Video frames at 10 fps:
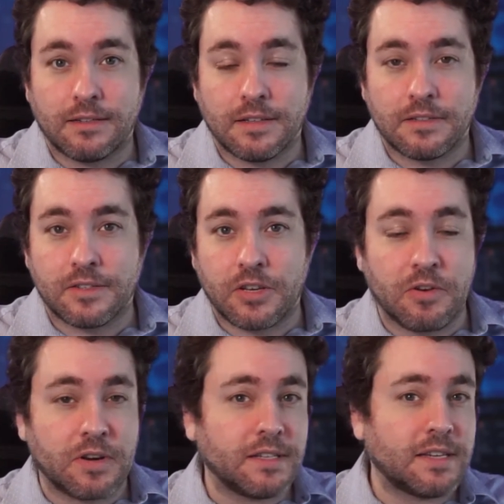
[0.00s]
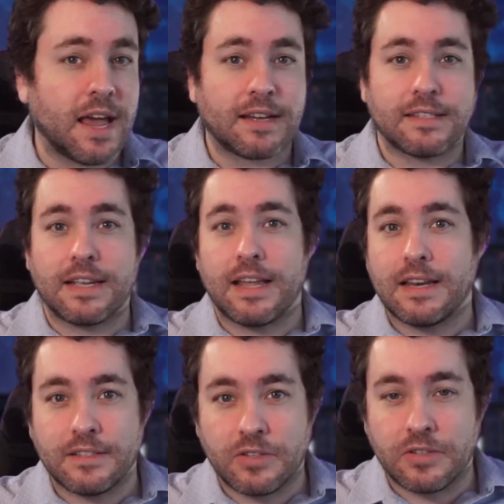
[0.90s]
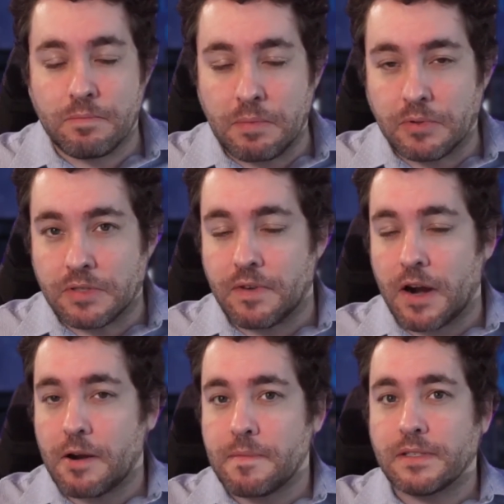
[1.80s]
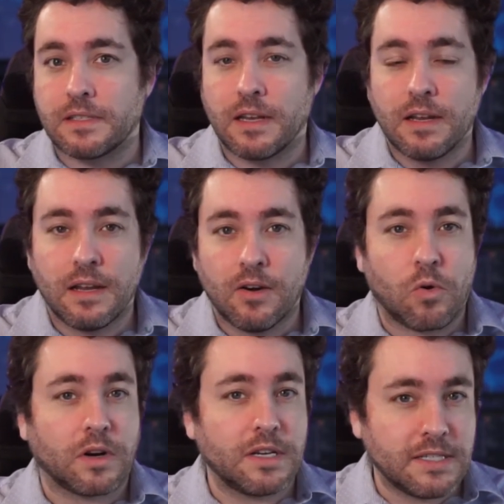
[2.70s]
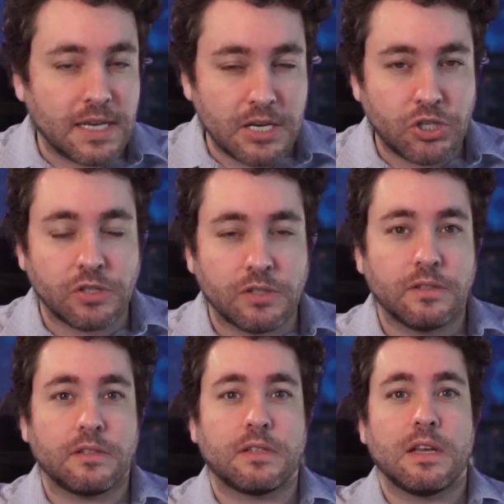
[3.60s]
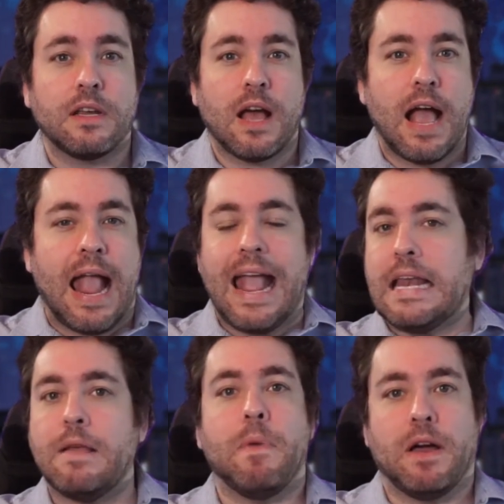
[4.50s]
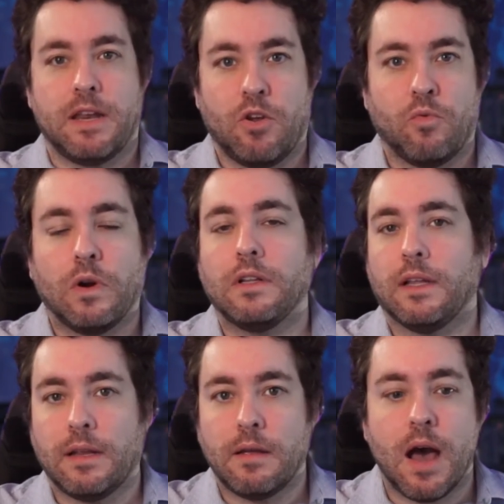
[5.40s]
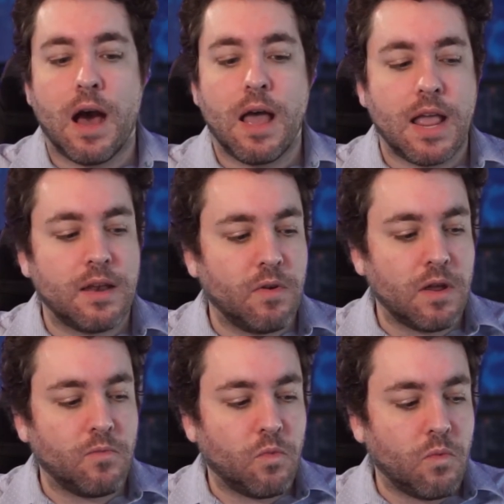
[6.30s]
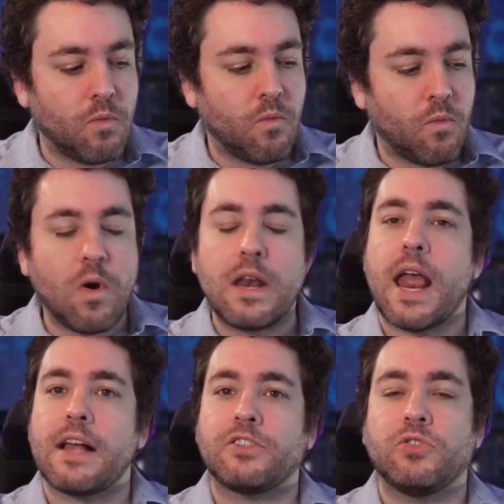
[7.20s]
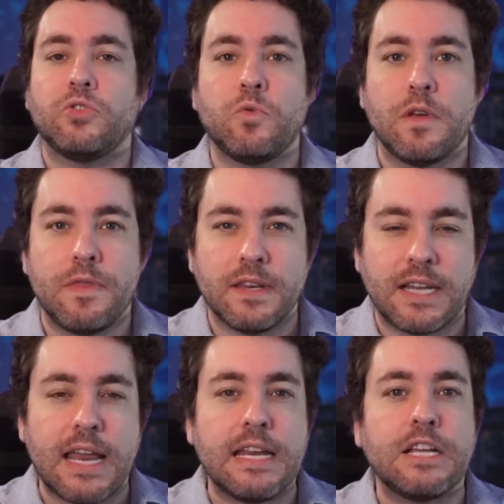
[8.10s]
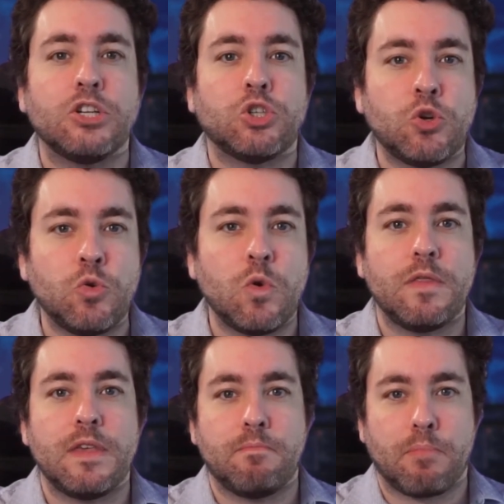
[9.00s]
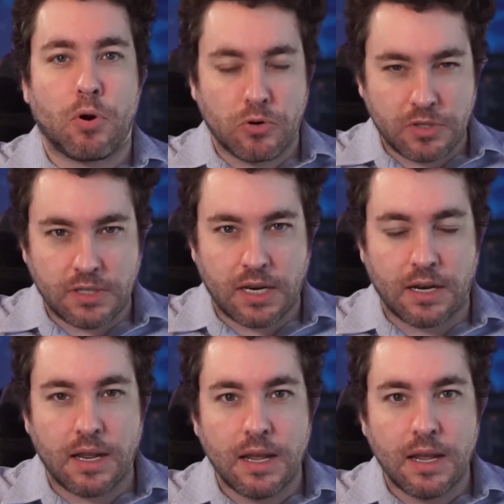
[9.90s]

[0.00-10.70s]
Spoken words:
security attacks to get into people's environments, organizations, anybody really. And what it has to do with is getting to the person.